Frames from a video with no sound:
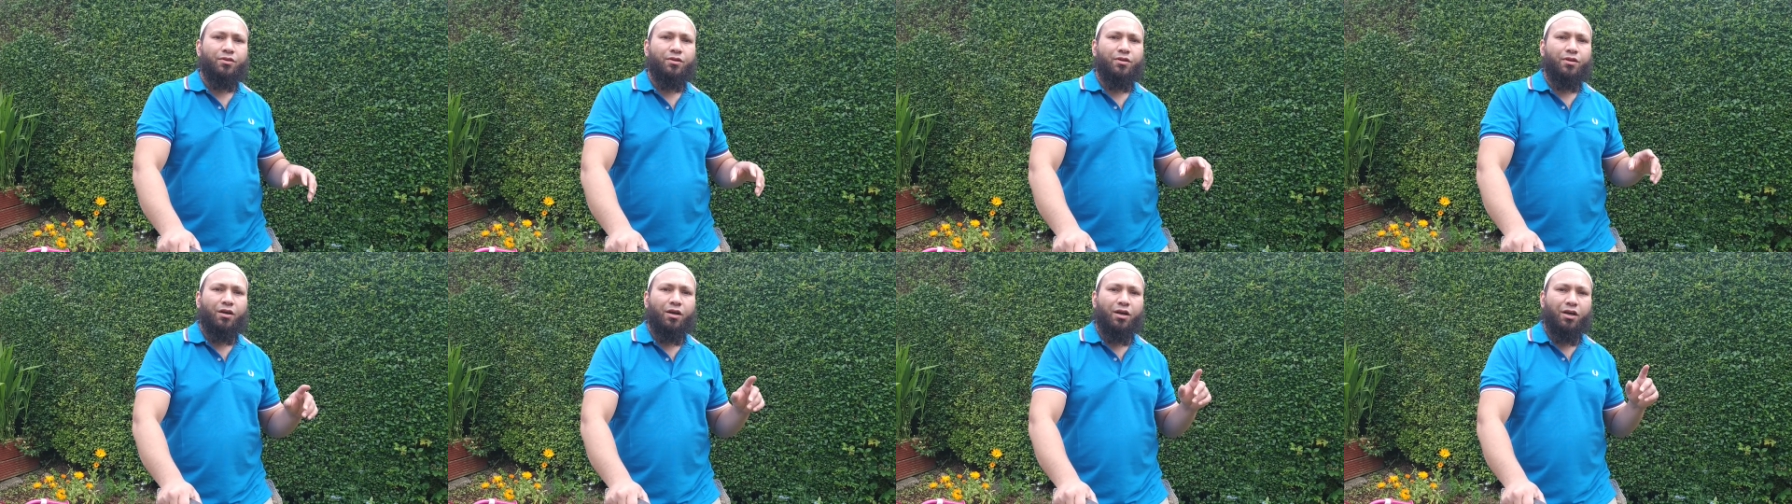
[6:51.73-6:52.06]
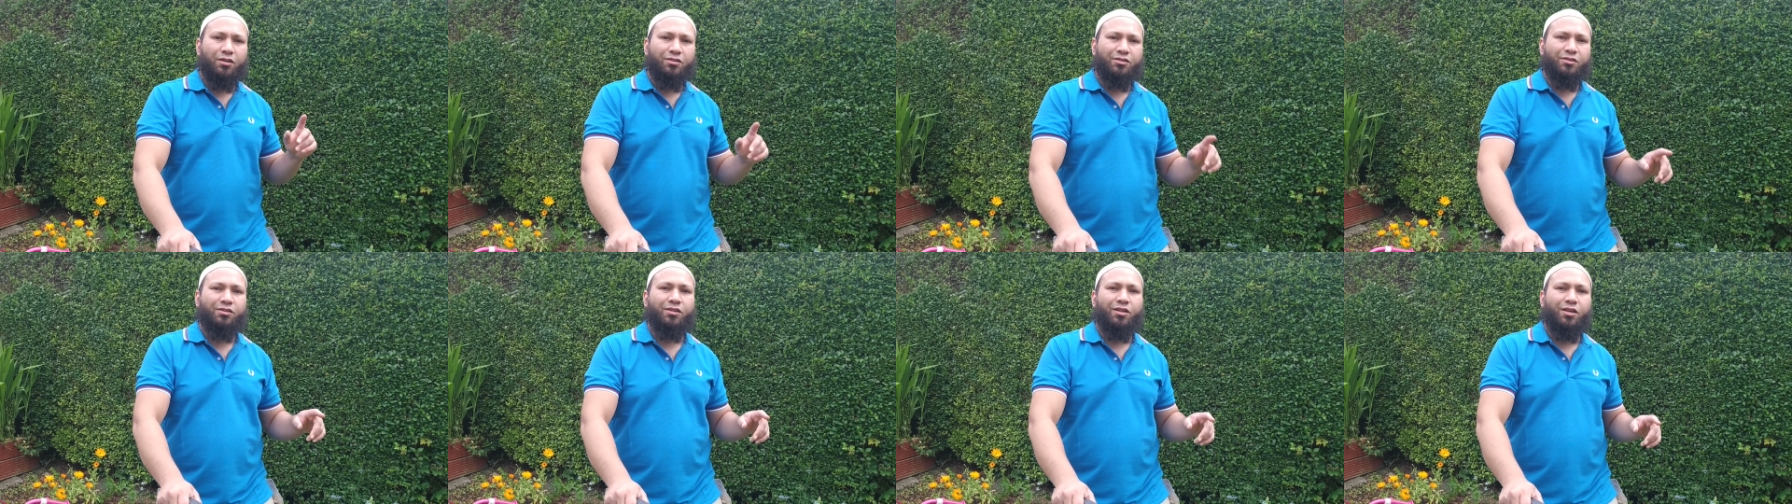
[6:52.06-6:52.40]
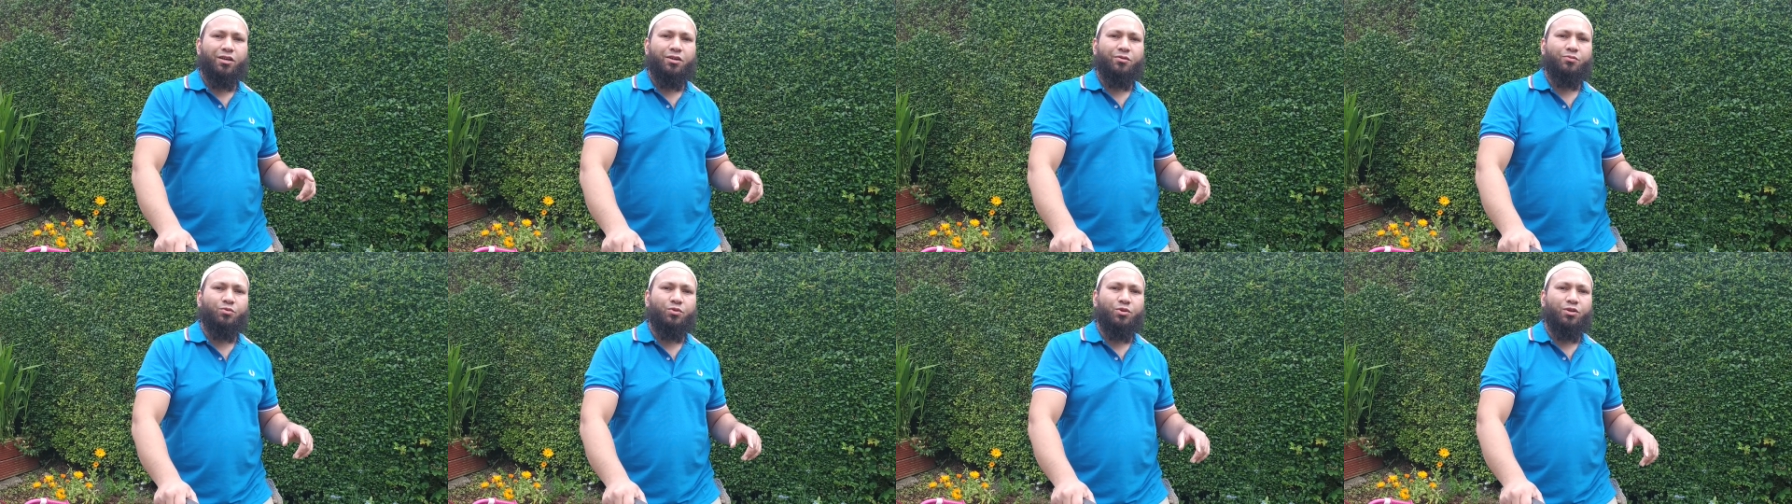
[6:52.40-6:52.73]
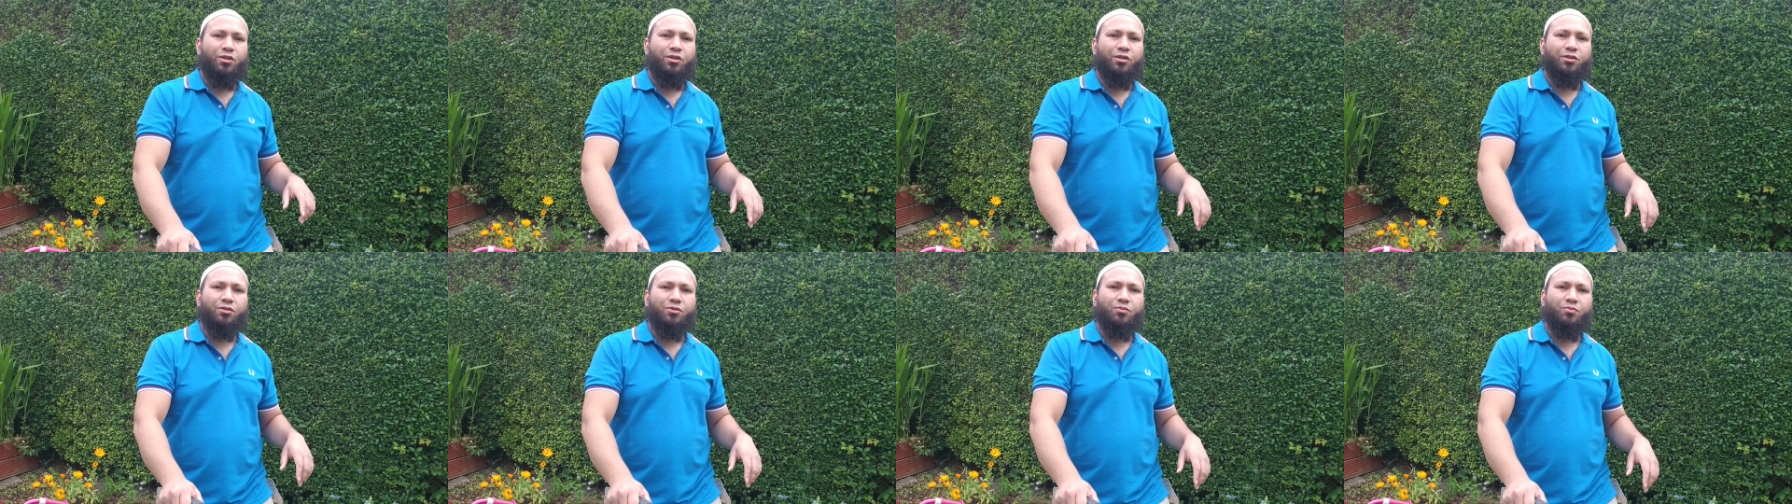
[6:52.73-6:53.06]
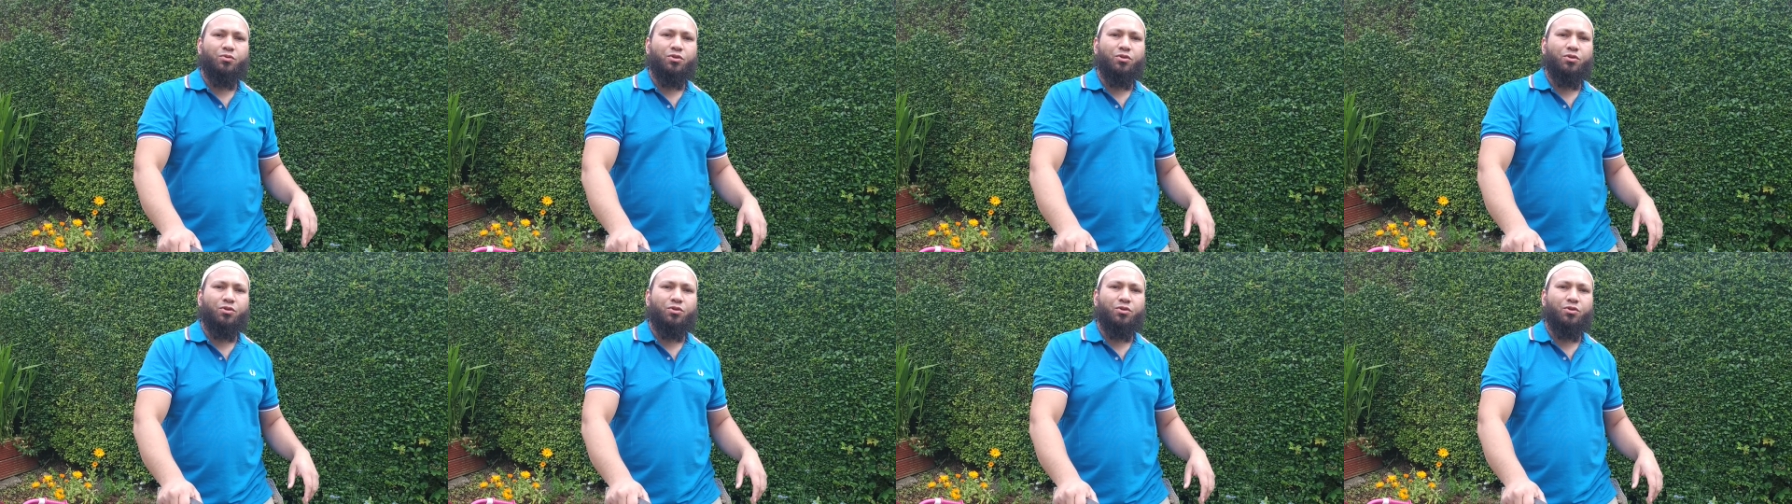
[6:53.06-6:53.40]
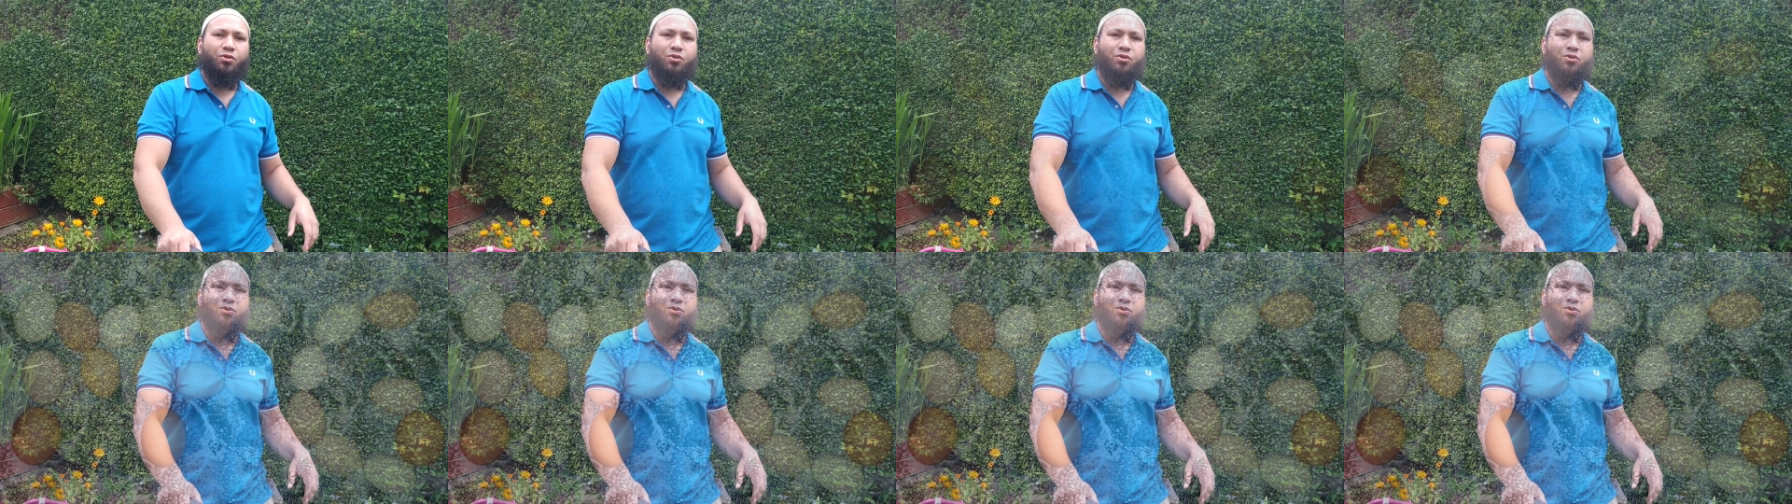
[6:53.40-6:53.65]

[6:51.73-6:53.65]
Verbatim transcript: Assalamu alaikum wa rahmatullah.